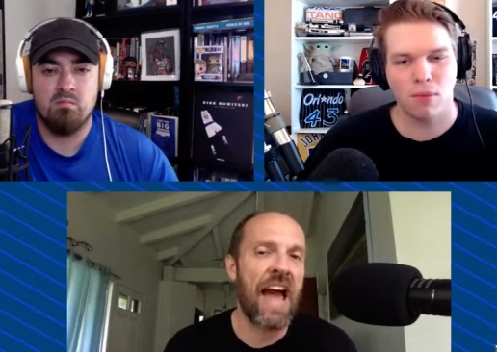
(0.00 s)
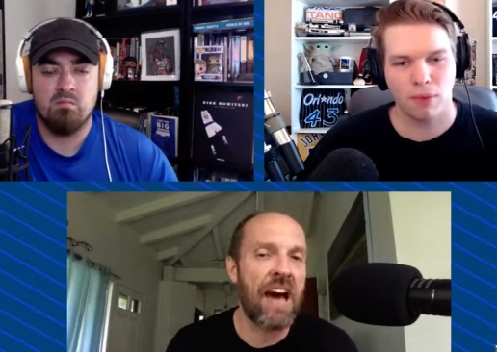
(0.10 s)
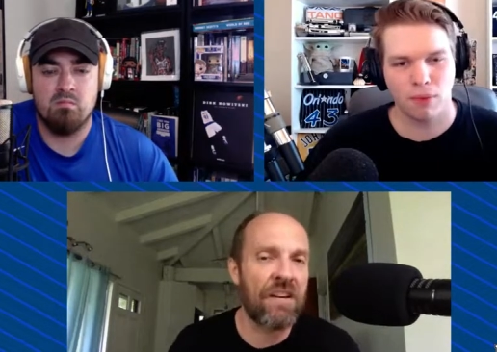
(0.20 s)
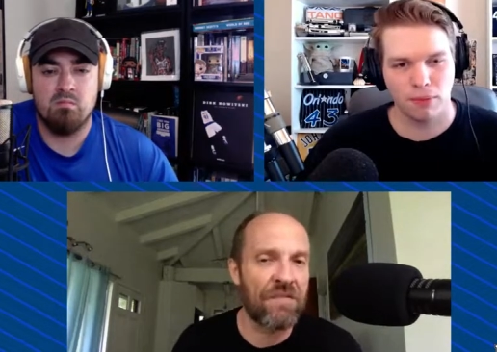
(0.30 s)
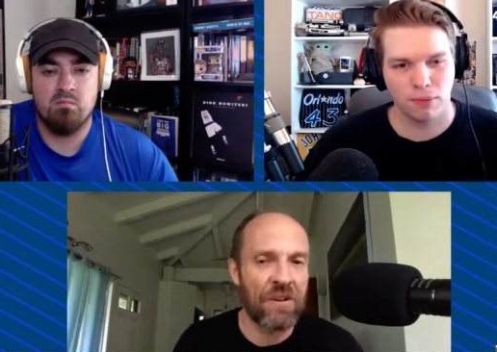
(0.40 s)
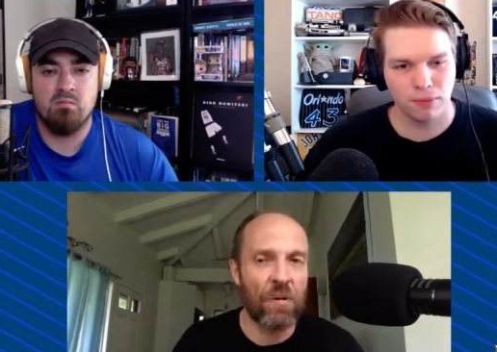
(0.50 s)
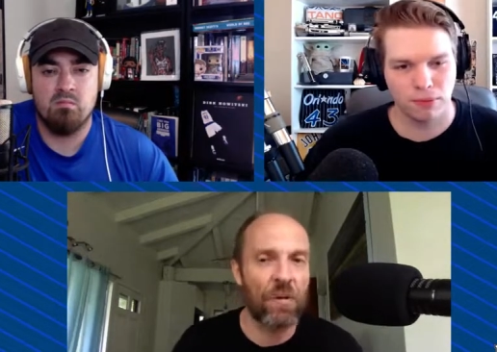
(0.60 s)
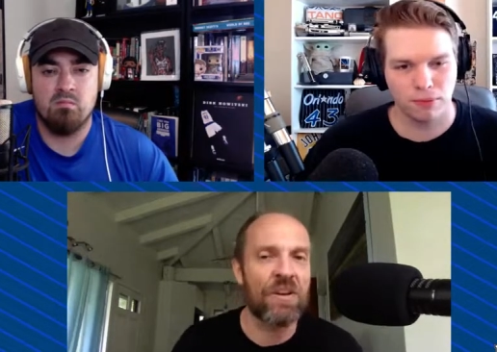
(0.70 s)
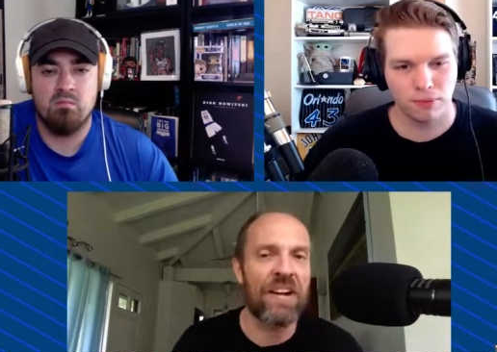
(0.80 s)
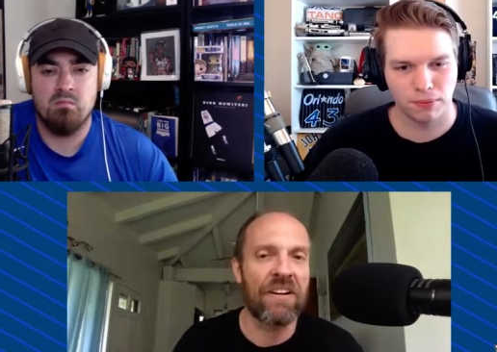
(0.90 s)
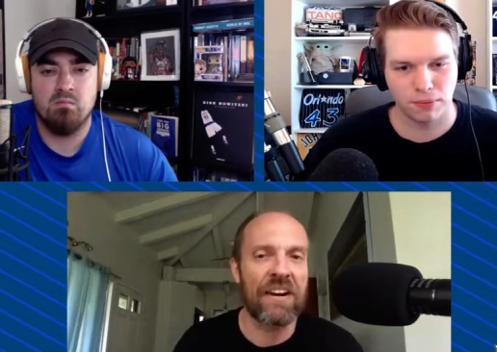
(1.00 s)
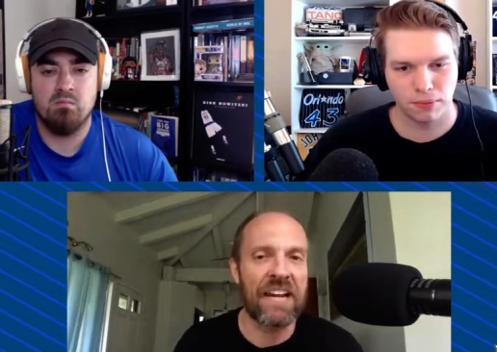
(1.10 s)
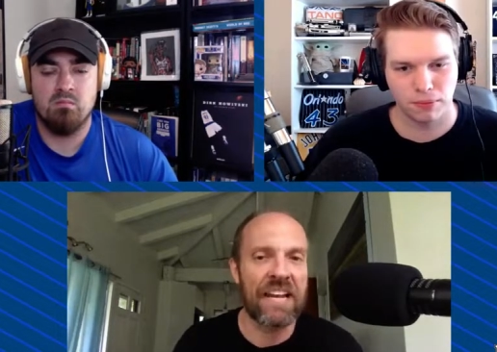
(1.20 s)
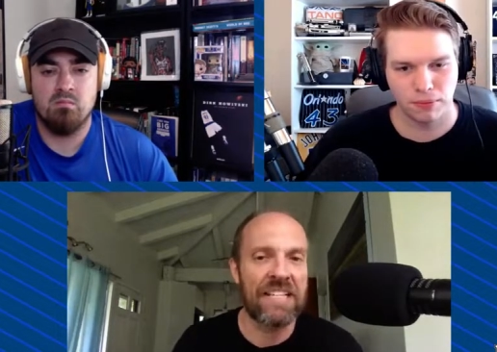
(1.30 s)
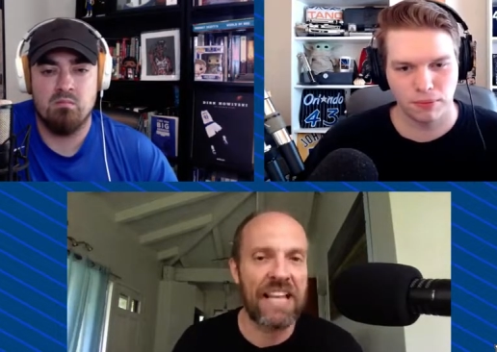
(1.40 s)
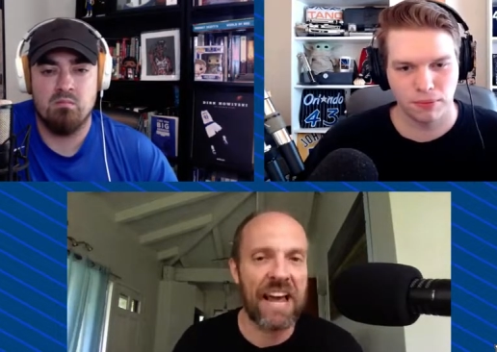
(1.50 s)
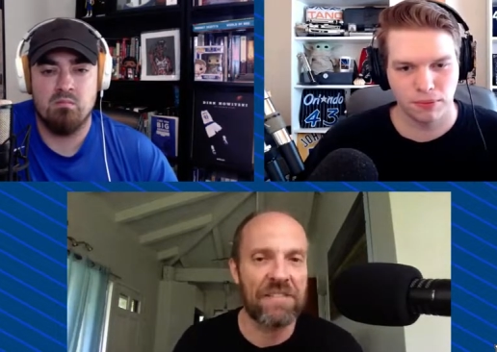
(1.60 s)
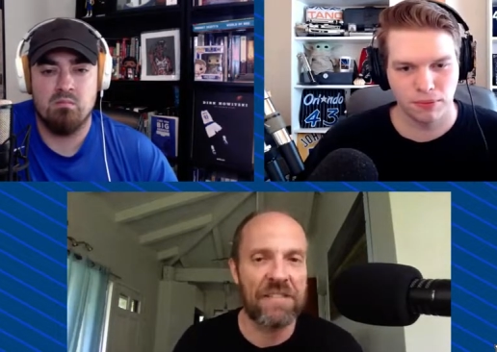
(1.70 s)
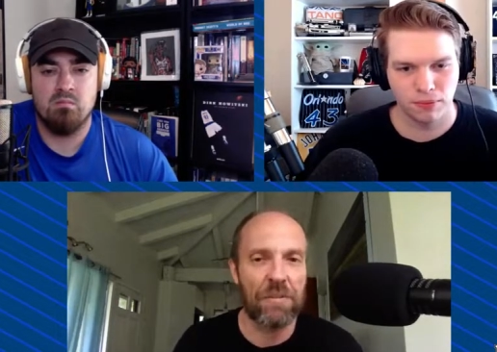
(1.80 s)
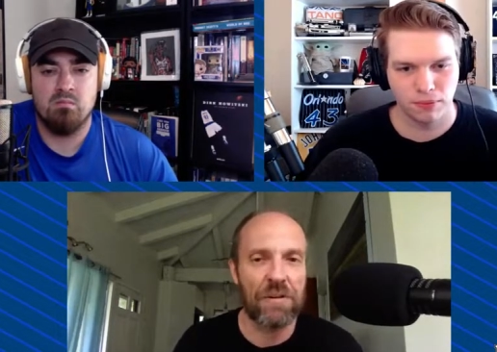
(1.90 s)
Speaker 1: out of the ordinary is to
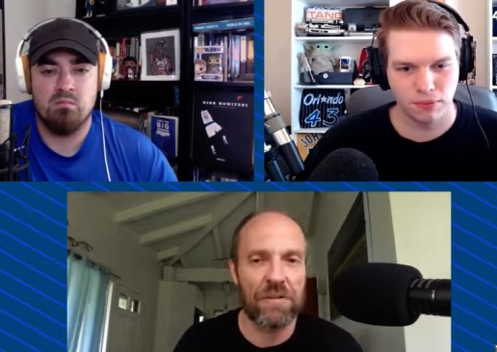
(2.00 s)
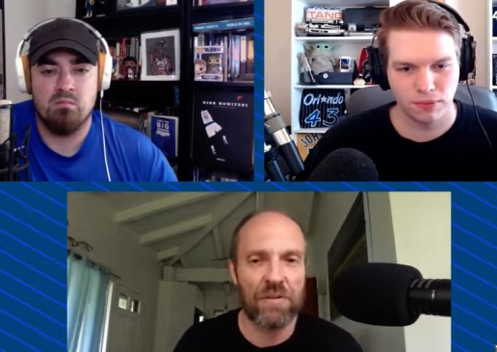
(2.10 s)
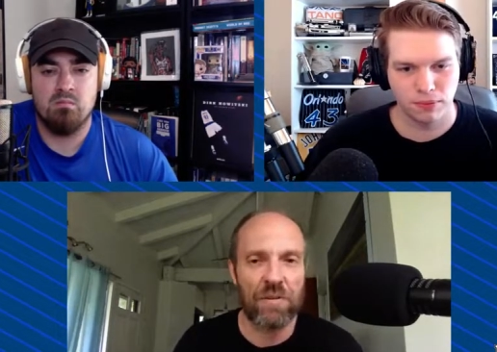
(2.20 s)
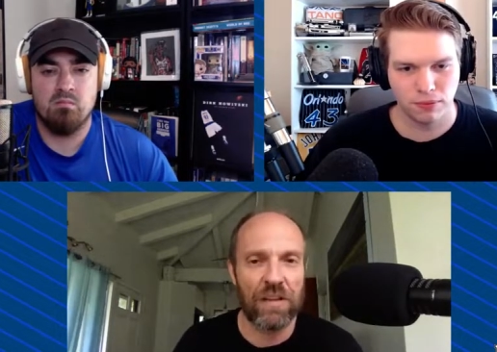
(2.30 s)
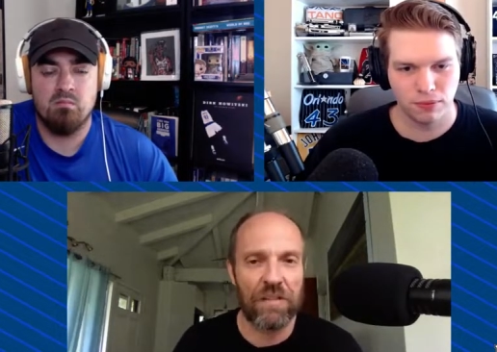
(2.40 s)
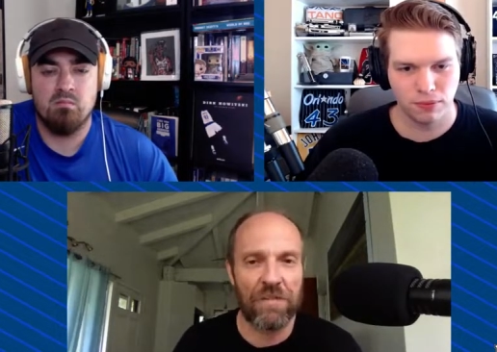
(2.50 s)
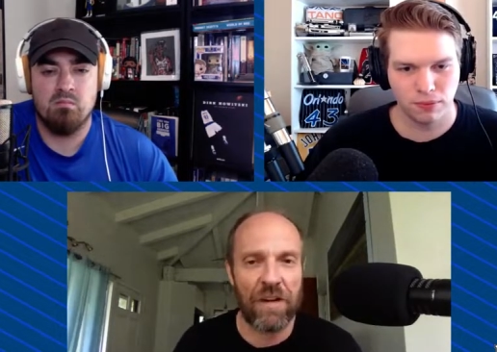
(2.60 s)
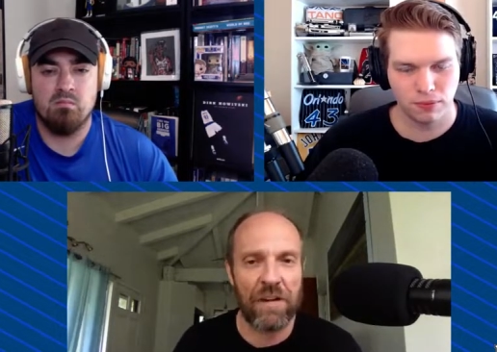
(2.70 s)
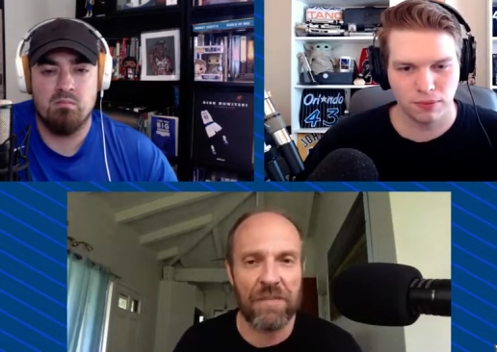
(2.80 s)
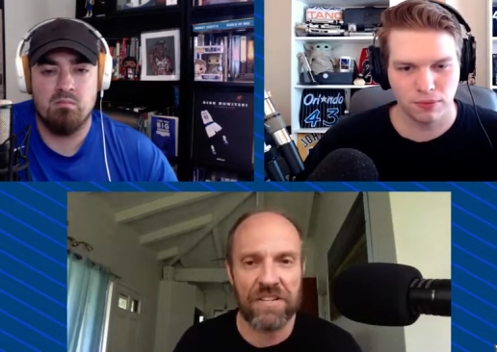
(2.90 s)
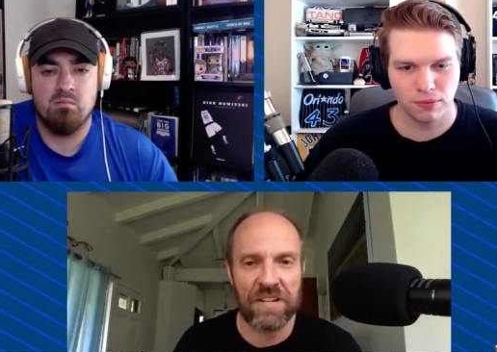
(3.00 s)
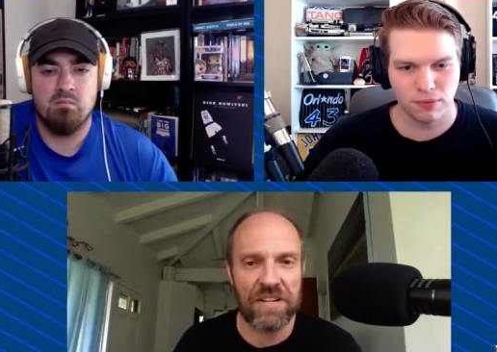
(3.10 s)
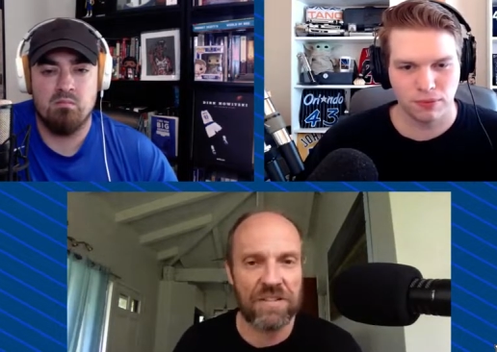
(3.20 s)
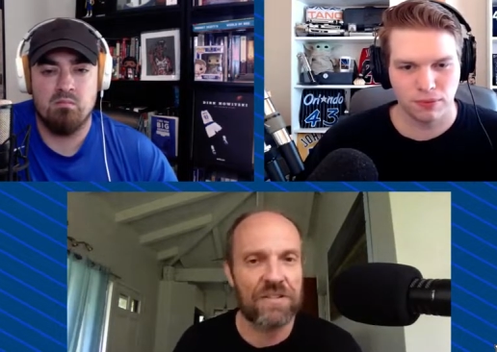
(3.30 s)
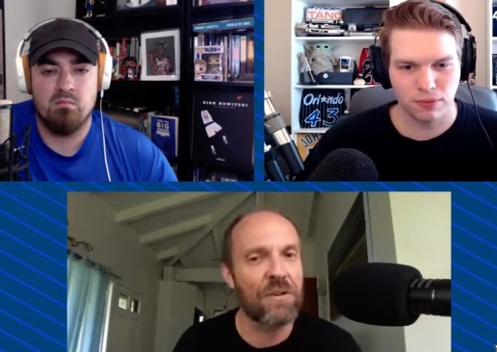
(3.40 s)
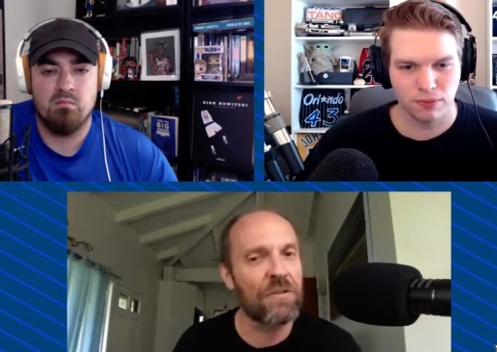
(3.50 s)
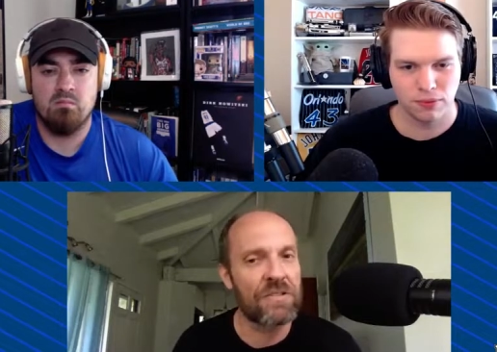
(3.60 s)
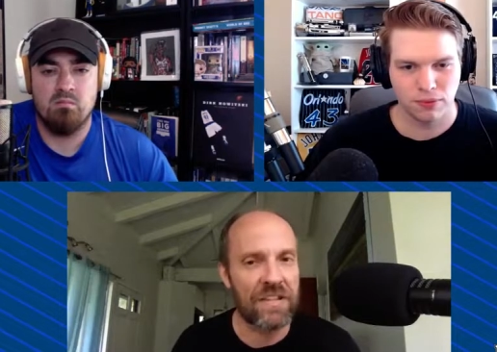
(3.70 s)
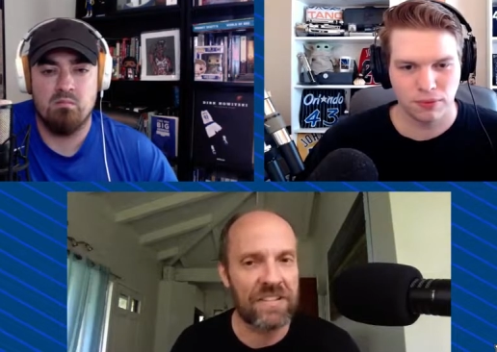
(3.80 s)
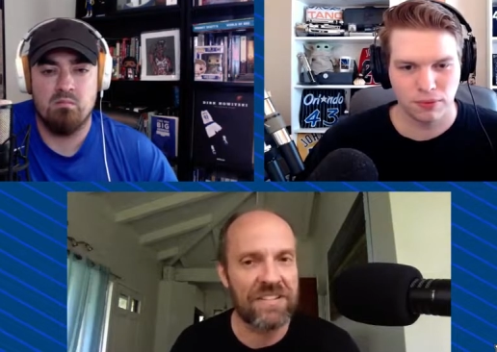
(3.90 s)
have someone who's really framed as a
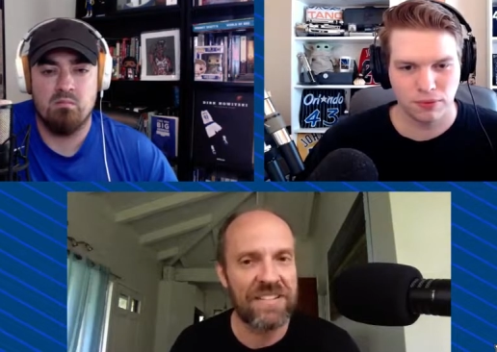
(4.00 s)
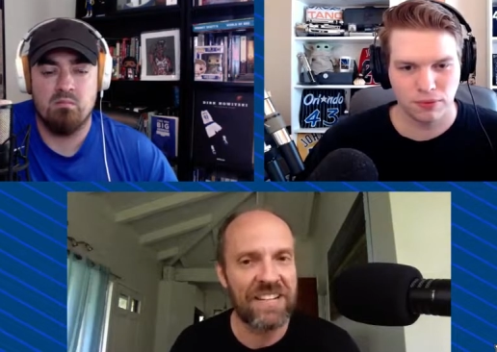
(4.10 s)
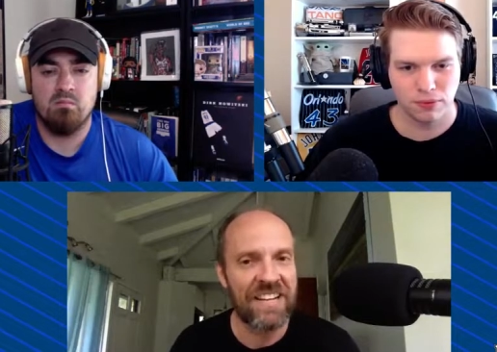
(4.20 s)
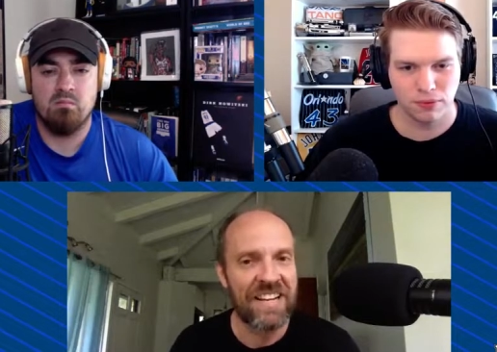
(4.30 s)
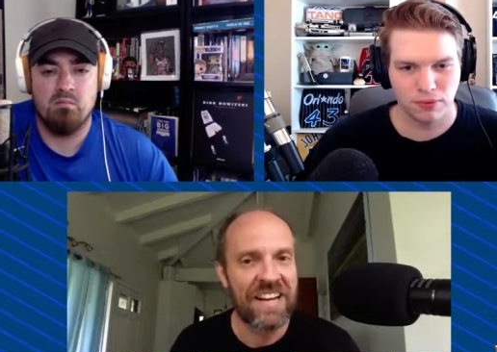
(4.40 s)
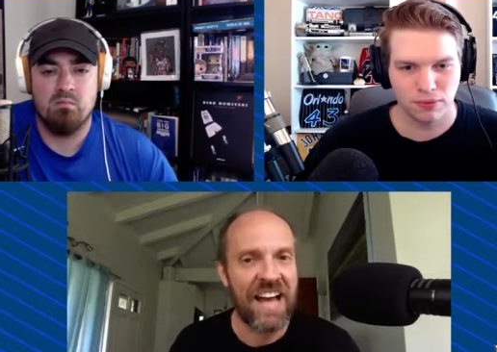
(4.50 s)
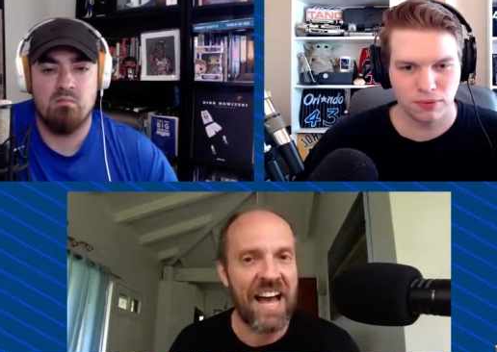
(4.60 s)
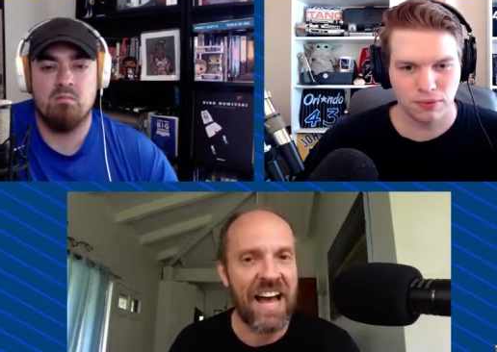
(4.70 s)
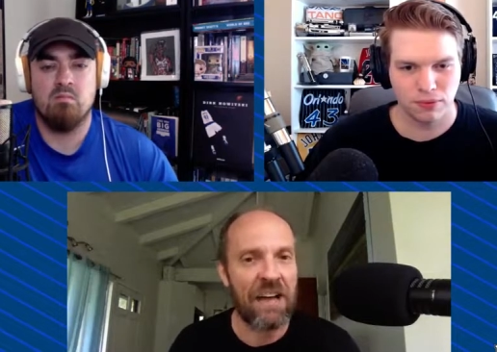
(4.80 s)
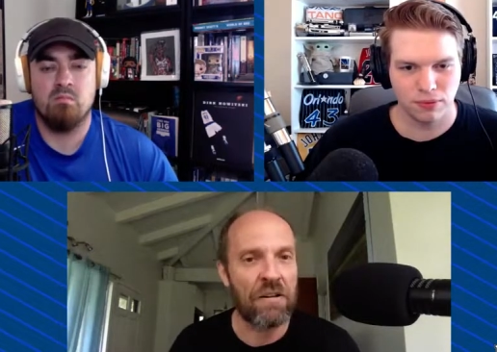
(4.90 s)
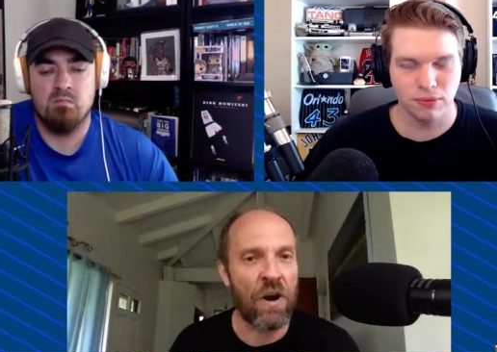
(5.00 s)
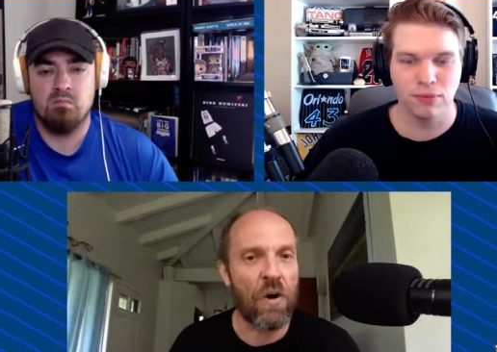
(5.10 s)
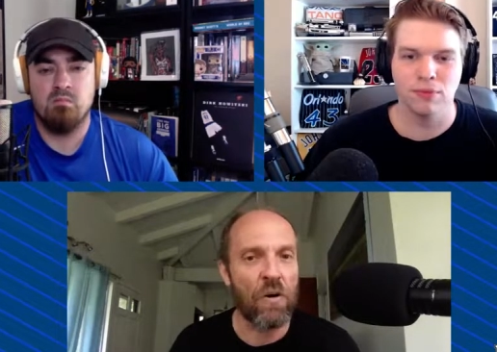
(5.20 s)
consultant uh, mm.